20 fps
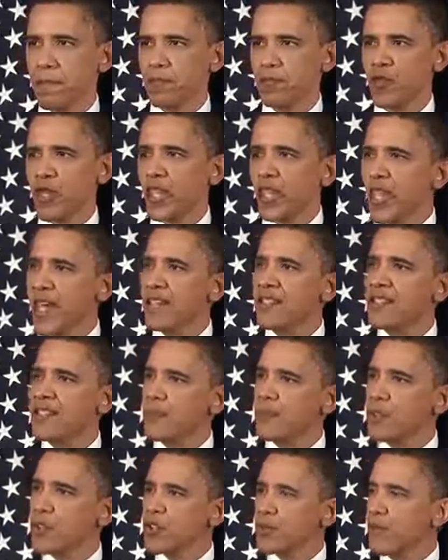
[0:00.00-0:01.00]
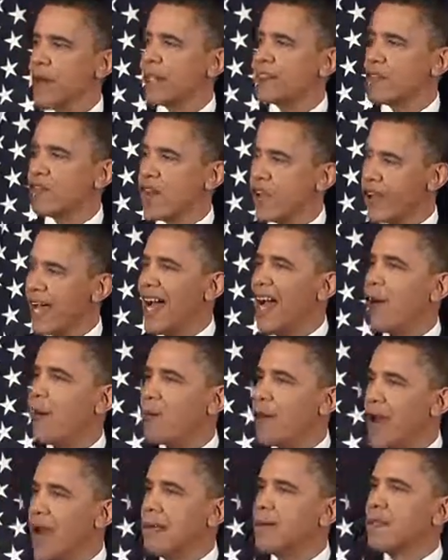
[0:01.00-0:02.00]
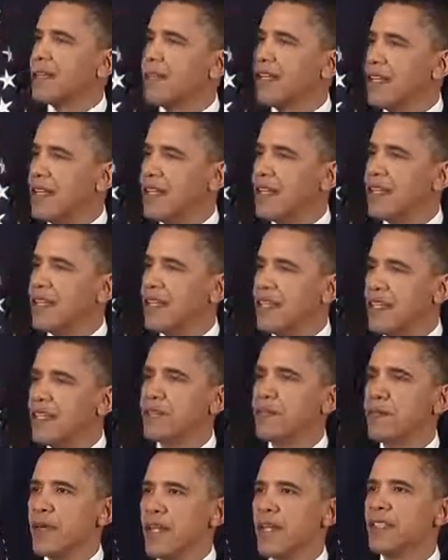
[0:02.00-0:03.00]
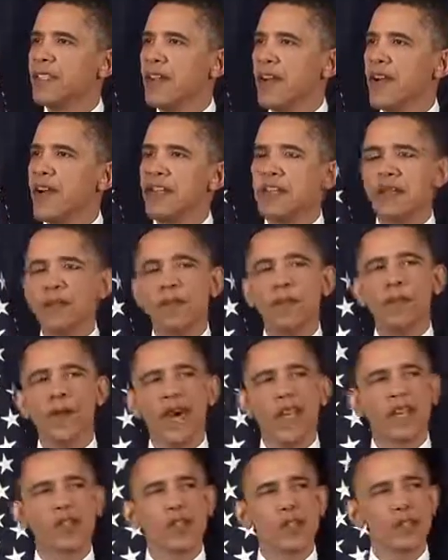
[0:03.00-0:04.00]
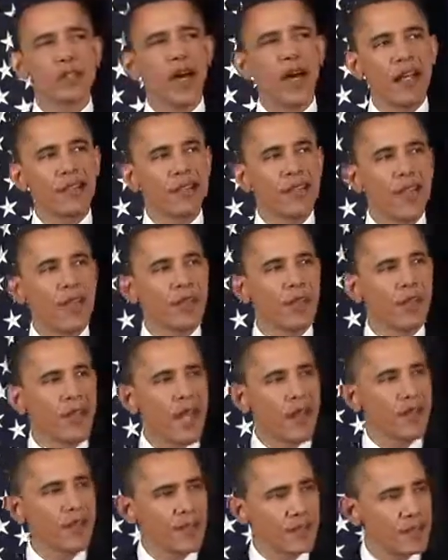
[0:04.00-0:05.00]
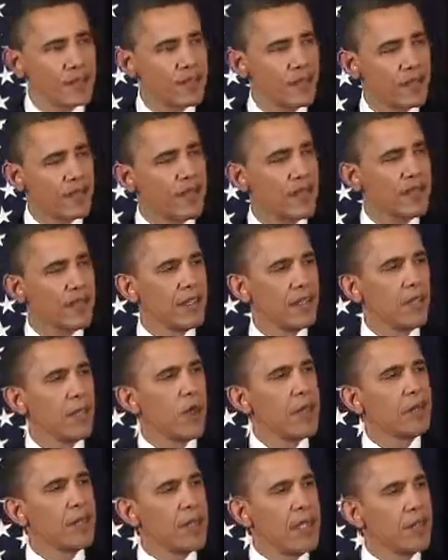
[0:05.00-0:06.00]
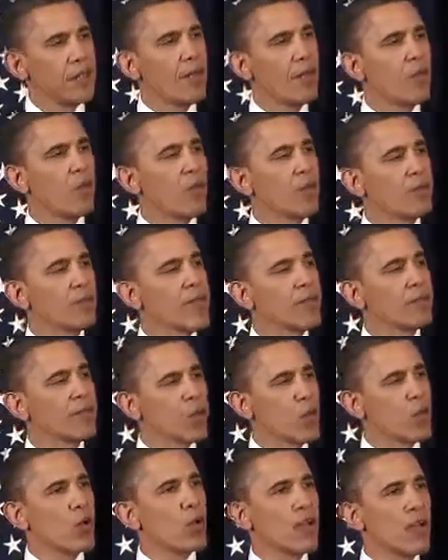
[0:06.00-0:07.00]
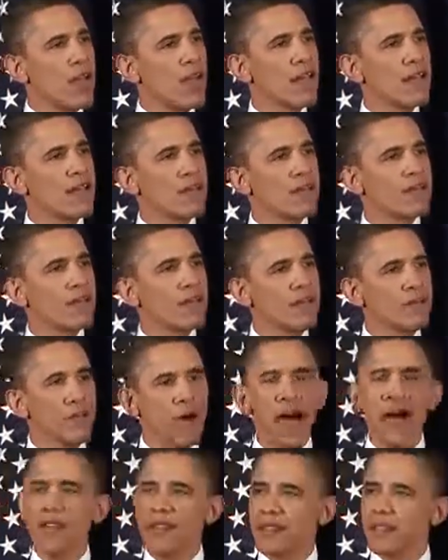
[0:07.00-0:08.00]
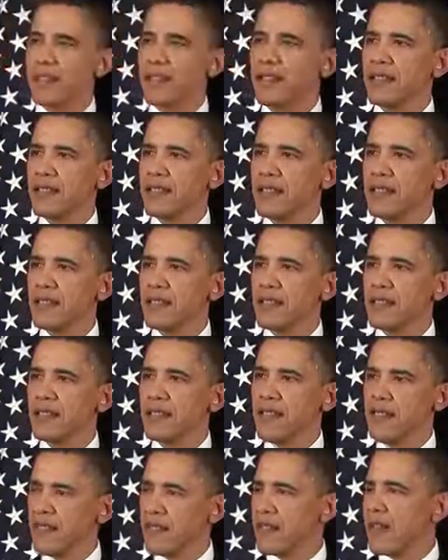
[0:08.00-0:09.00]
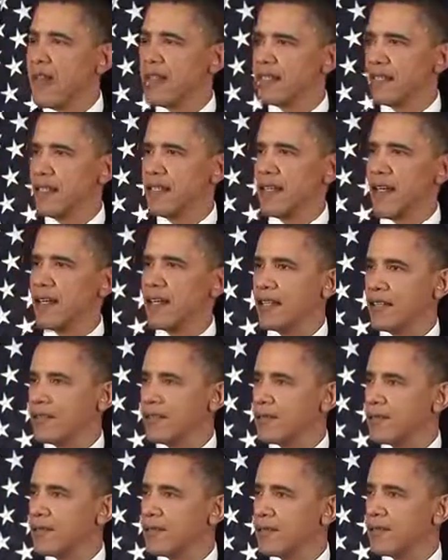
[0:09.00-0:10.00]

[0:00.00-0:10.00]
To lend some perspective on how rapidly this military and diplomatic response came together, when people were being brutalized in Bosnia in the 1990s,